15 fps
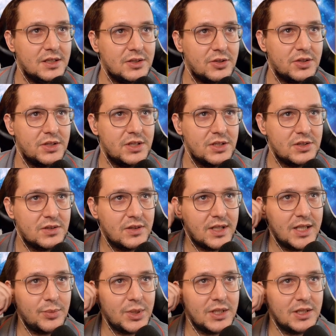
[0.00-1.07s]
So we'll just
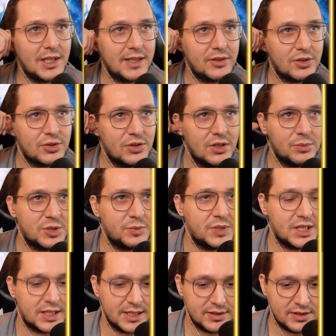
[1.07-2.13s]
type in like those numbers
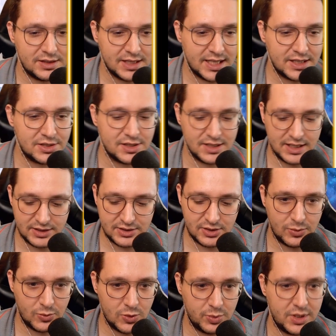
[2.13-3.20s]
behind the hashtag.
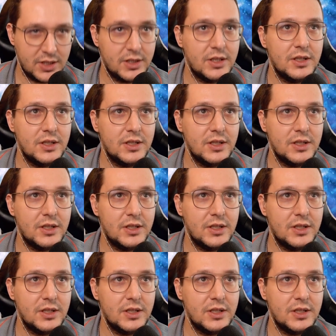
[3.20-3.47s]
So it would be